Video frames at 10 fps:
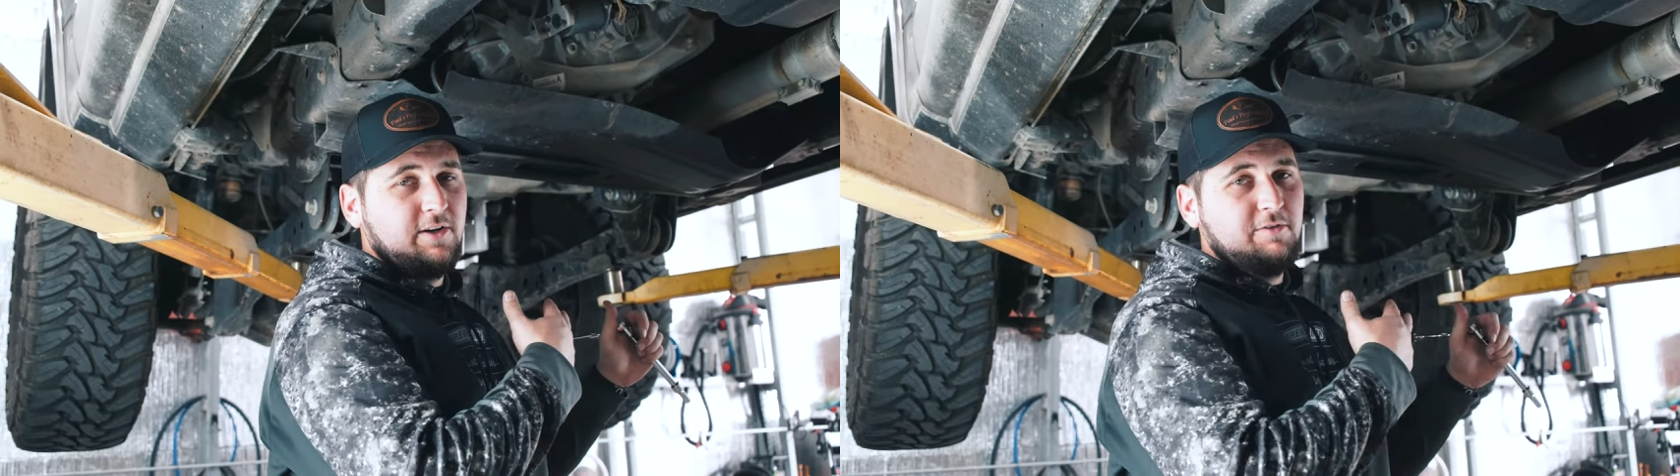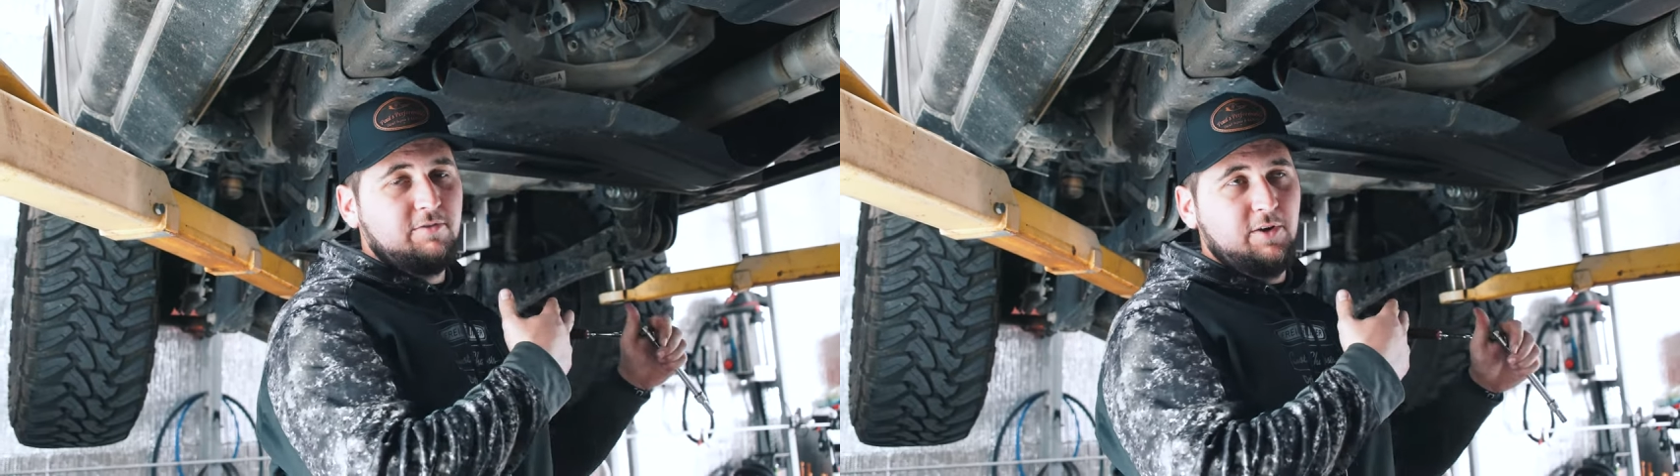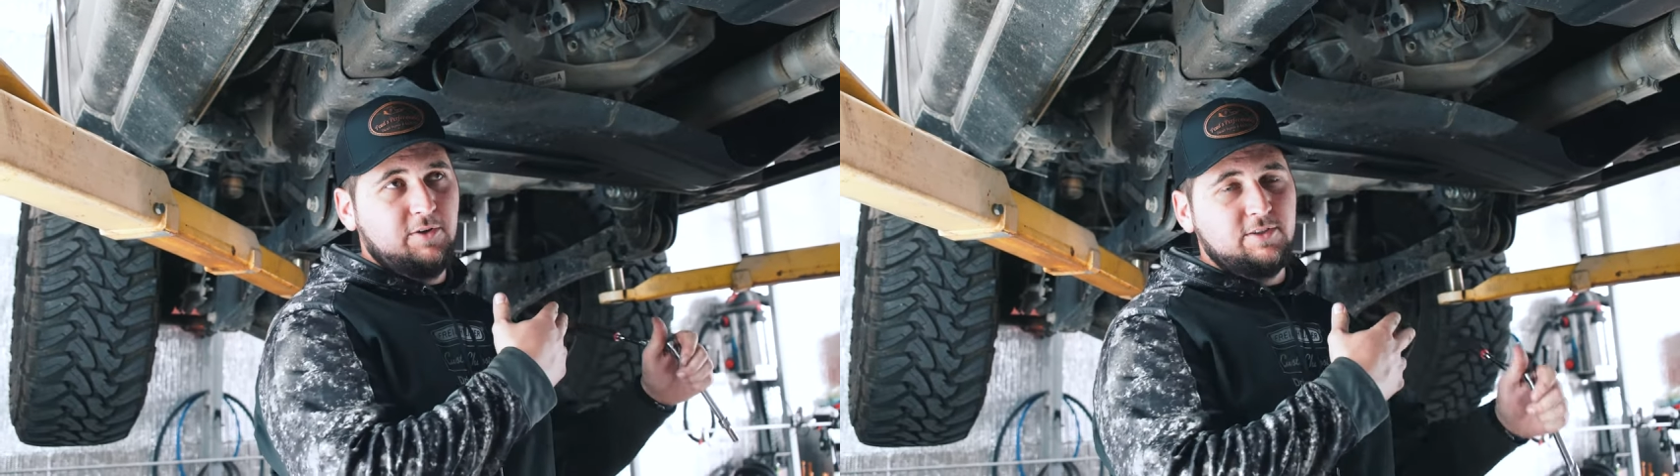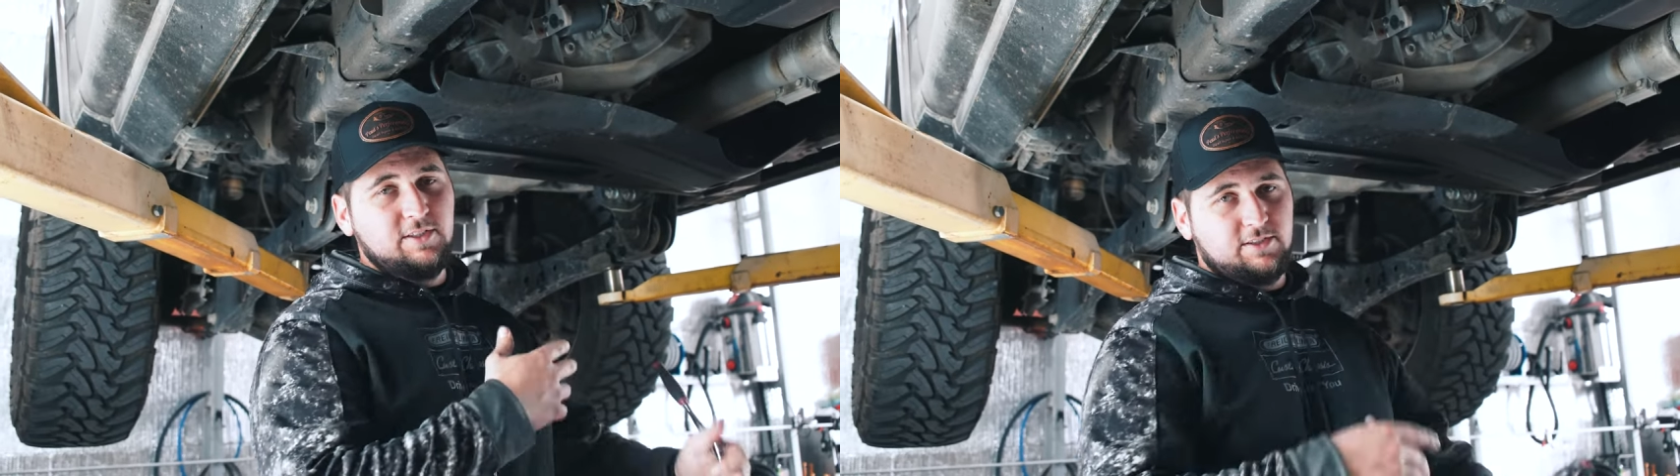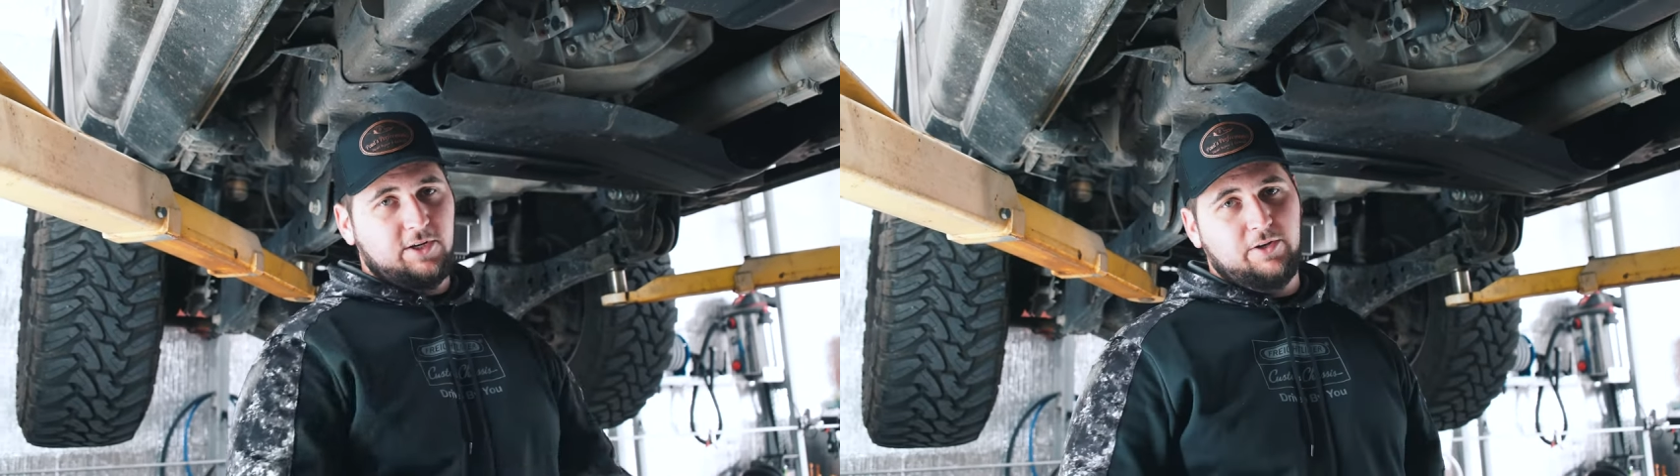and new filters
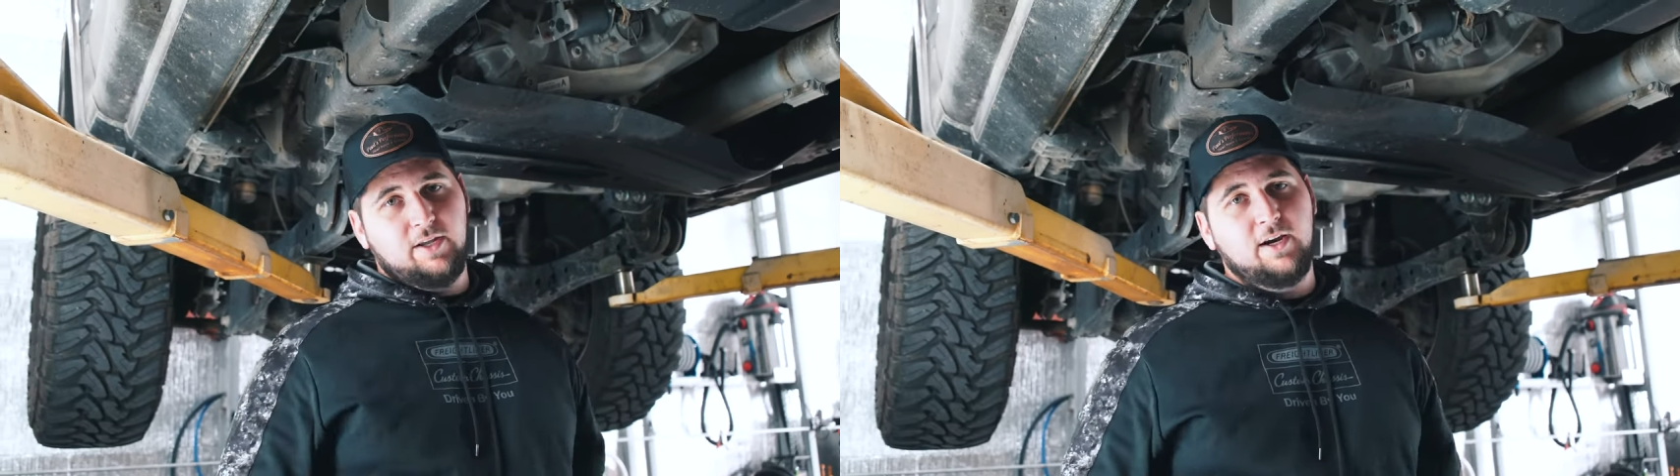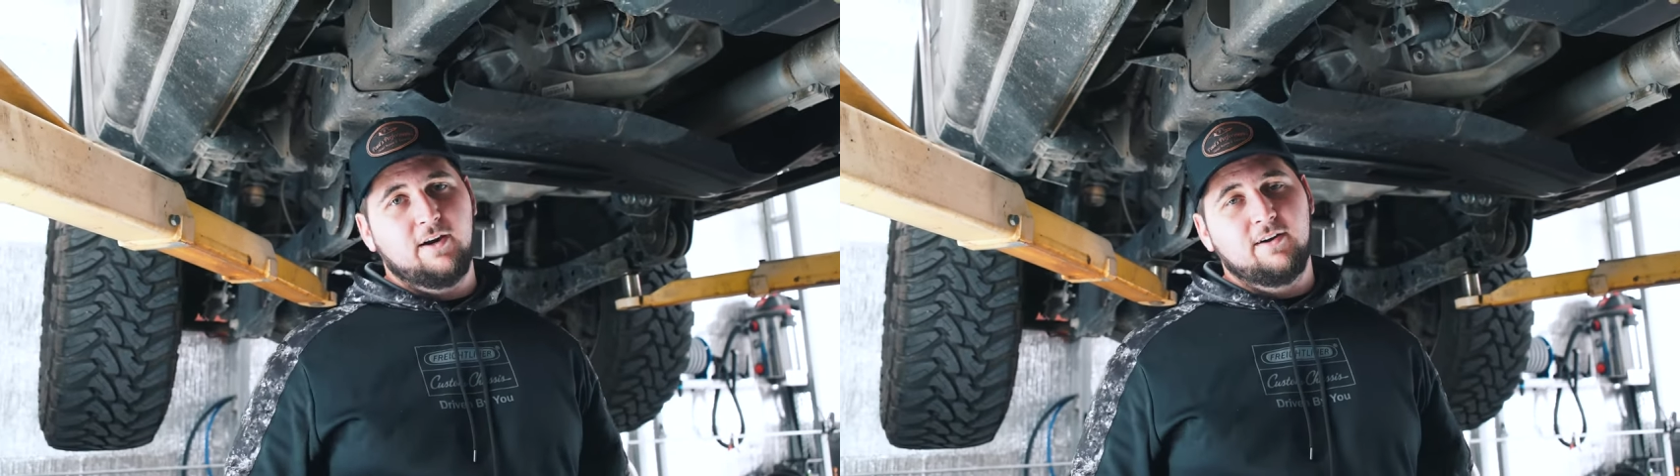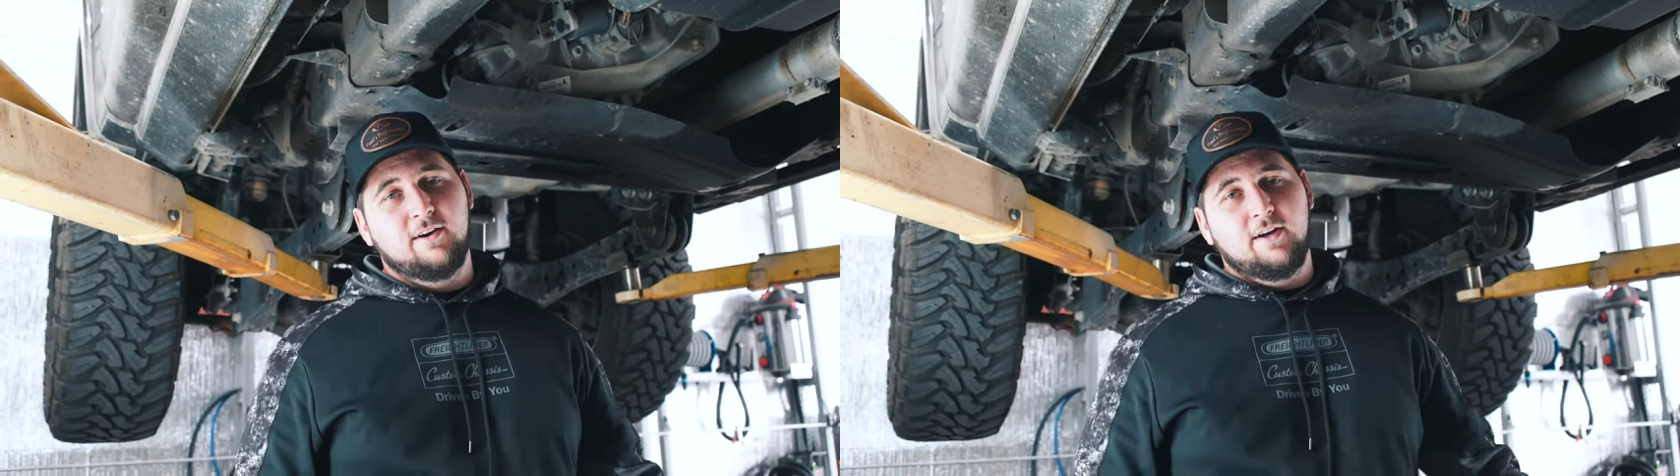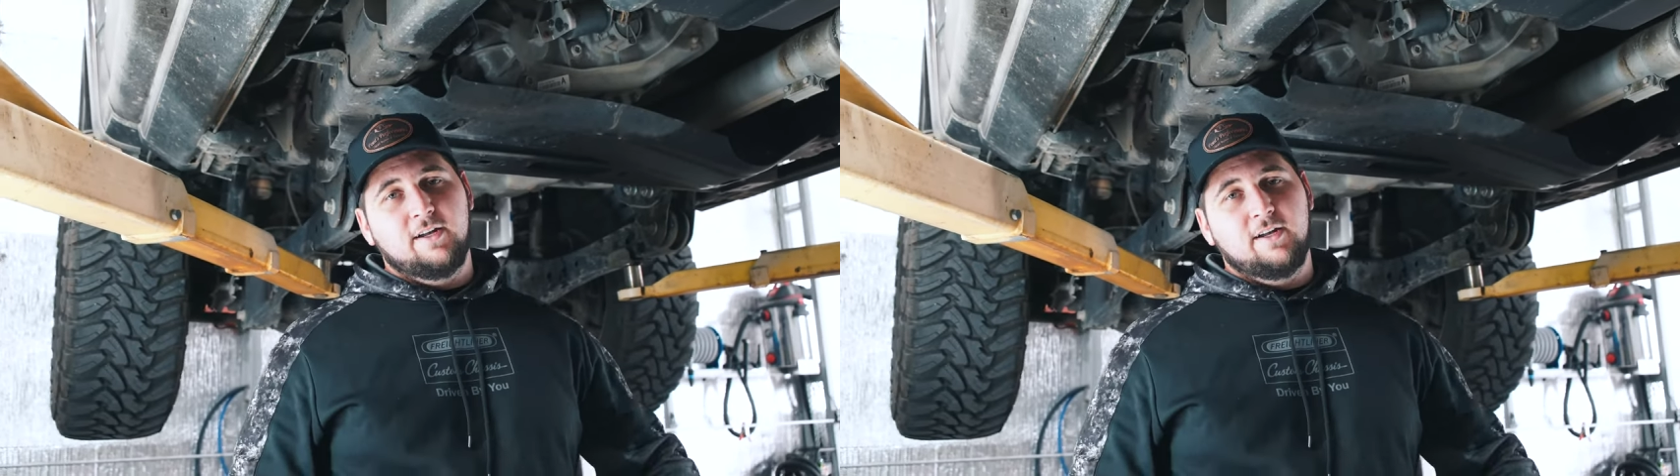installed there.